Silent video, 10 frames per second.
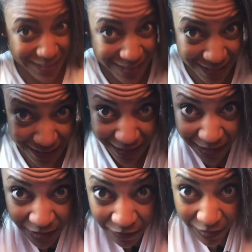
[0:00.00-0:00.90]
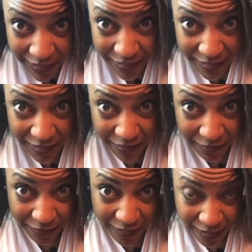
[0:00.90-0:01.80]
can see right in
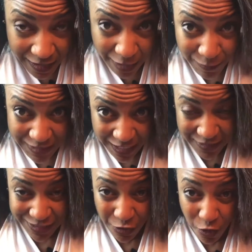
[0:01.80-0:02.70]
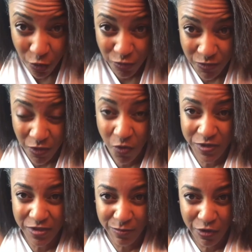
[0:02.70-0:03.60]
here, I was actually
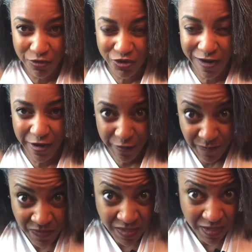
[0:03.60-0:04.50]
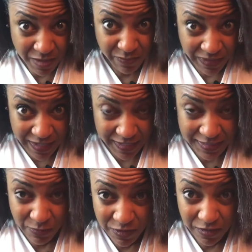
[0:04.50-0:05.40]
holding the blow dryer in
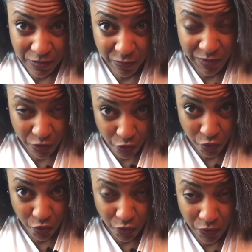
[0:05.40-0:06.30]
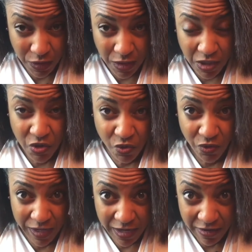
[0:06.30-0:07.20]
place with a little bit of cool
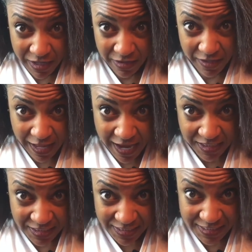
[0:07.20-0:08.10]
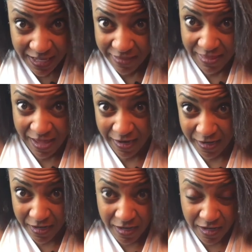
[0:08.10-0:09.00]
air here to actually set
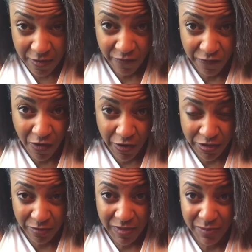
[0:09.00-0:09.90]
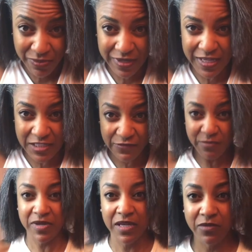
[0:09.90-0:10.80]
that volume in place for
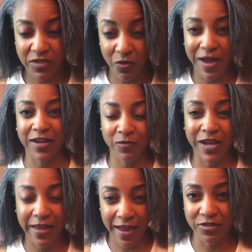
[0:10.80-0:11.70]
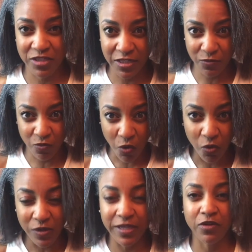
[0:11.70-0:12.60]
me. So when I actually
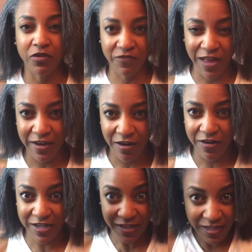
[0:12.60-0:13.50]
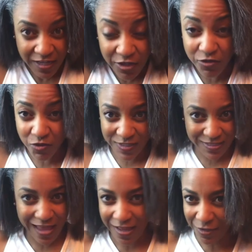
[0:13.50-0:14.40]
roll it or flat iron it, it'll do
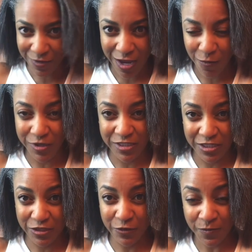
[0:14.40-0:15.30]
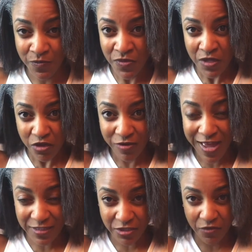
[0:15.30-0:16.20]
exactly what I want it to do. You
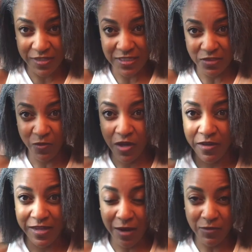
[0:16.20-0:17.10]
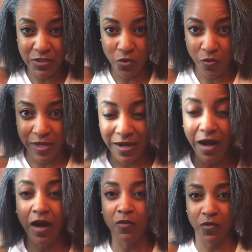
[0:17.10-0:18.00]
guys notice as well that I was going
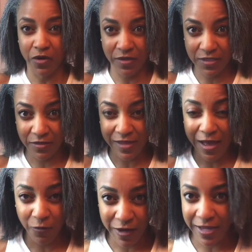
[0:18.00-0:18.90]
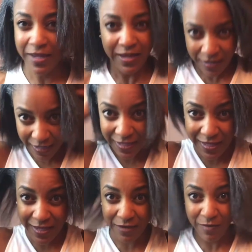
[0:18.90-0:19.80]
upward, so that way,
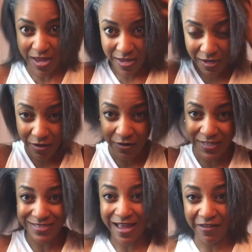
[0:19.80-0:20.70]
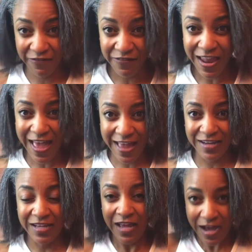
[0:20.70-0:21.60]
again, my hair is not
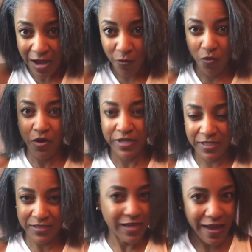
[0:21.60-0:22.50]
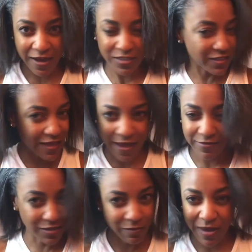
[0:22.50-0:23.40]
flat. I want it to actually
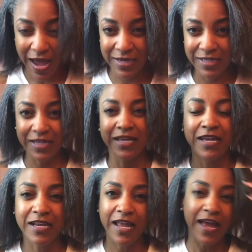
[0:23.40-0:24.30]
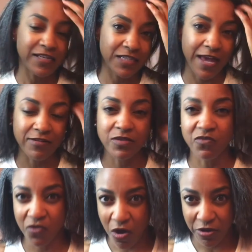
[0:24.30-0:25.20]
have some body and to actually have
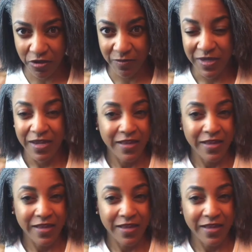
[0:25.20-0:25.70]
some volume.